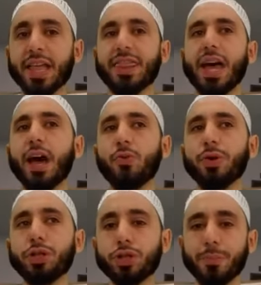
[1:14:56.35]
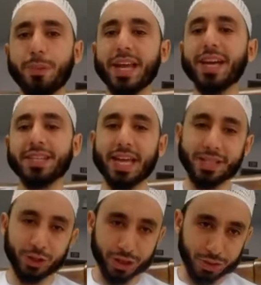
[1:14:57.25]
that we should pay
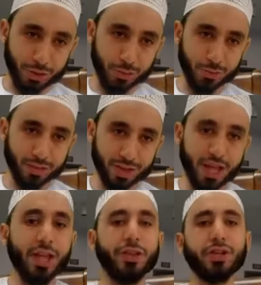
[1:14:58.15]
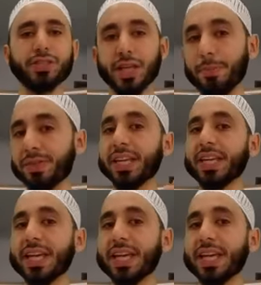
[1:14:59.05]
attention to. There's something